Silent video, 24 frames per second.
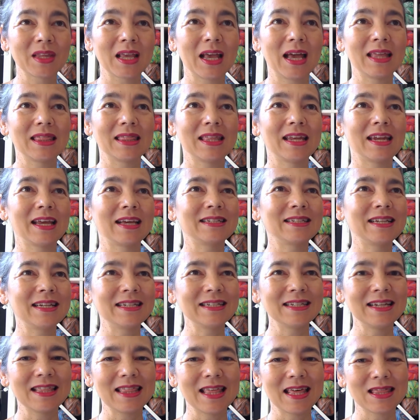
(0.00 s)
And then I didn't
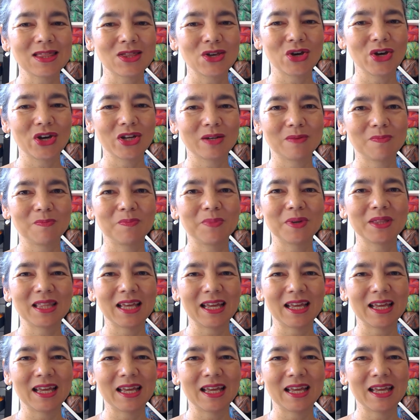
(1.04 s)
knit the third, but